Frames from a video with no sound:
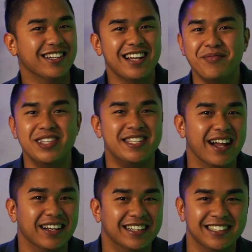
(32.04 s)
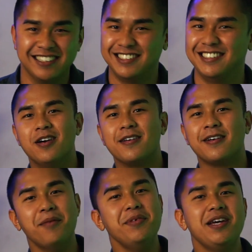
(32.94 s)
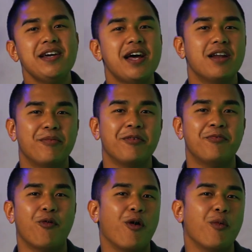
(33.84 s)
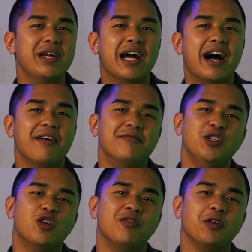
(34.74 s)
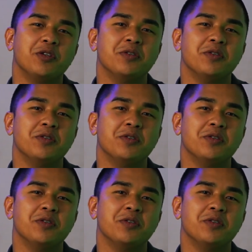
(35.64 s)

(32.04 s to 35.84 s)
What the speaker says: let me tell ya. Coming in at number 4, we have Universal